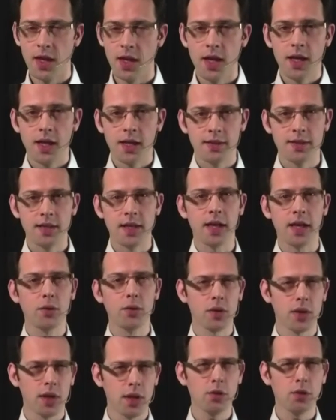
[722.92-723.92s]
The
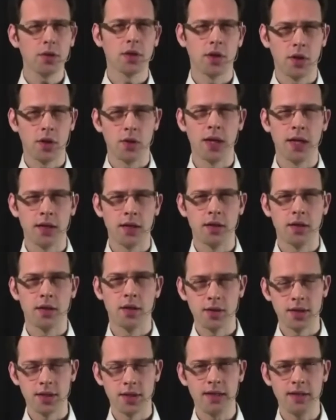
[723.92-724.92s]
erroneous
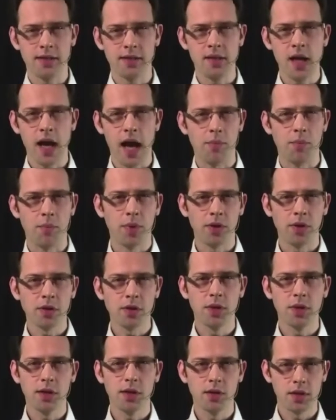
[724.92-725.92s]
causality happens
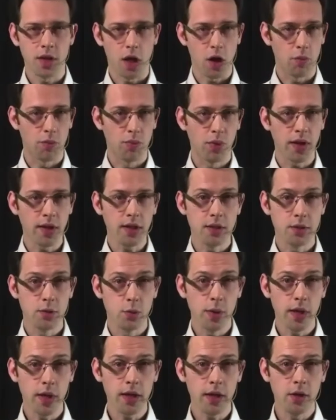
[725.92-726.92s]
because our brain is
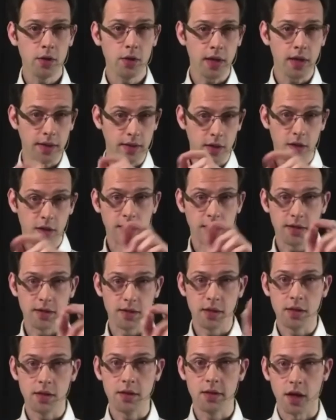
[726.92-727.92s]
really good at
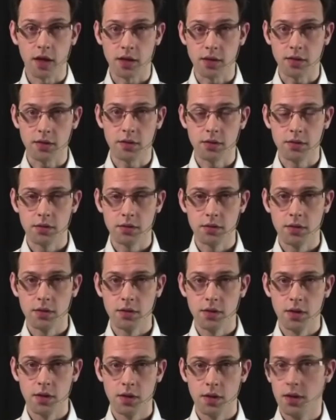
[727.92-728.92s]
connecting dots.
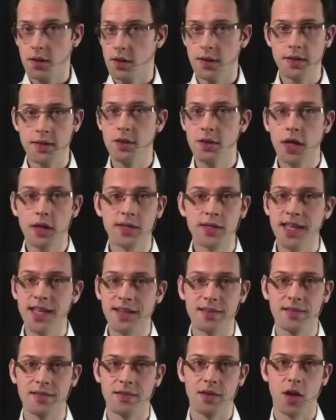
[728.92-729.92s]
It does
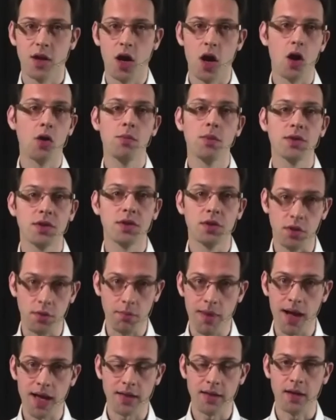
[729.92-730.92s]
that almost
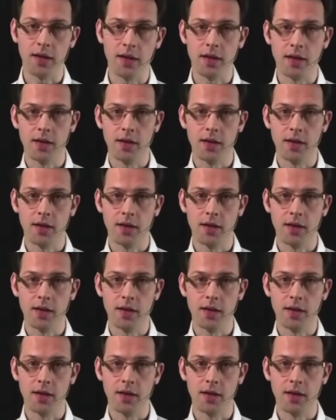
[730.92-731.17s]
automatically.